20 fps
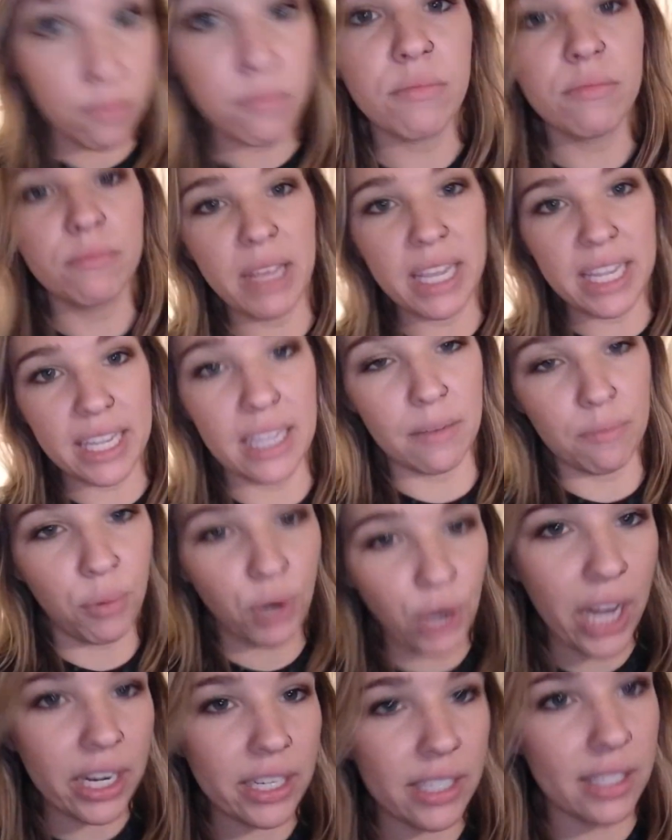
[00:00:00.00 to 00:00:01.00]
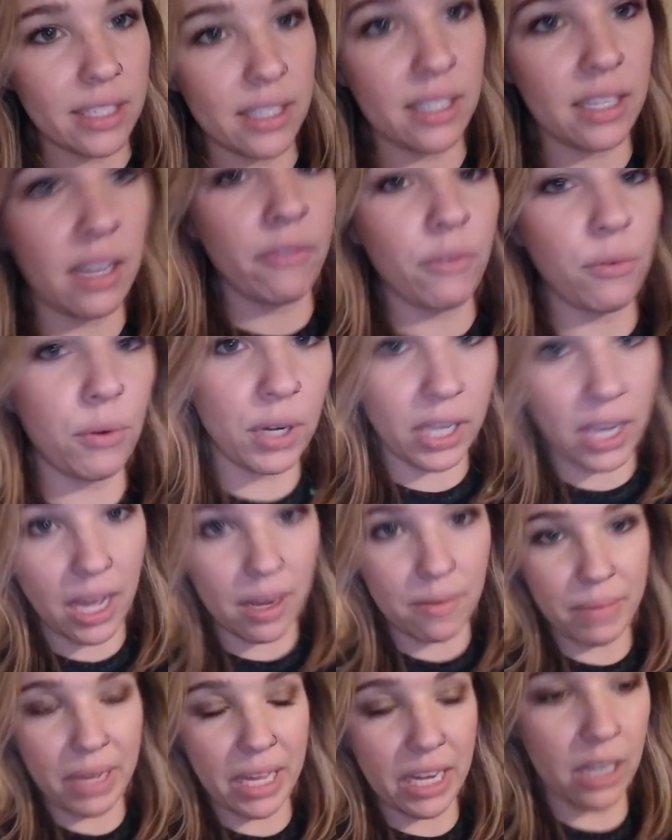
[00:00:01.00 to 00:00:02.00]
making him practice and stuff, it would have
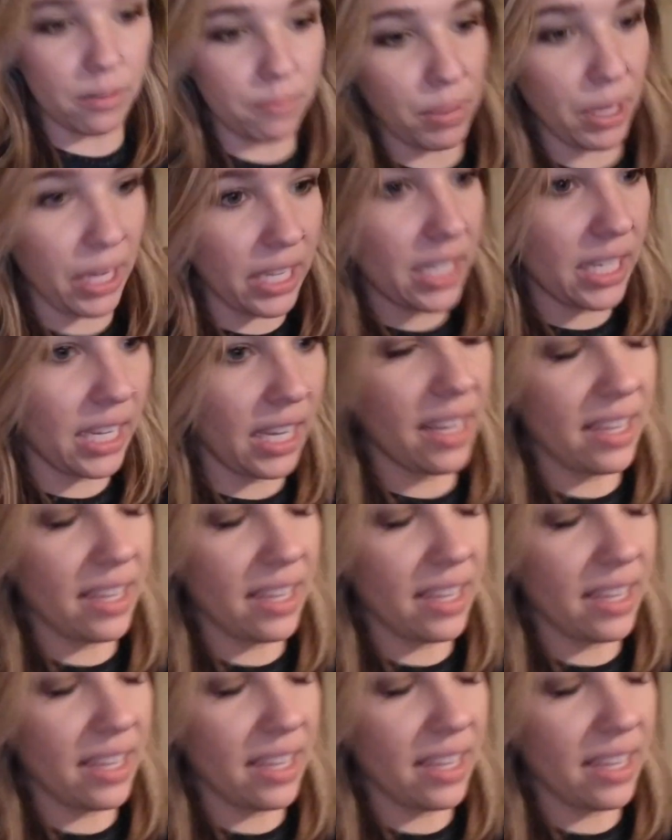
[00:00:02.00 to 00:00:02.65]
gotten better, but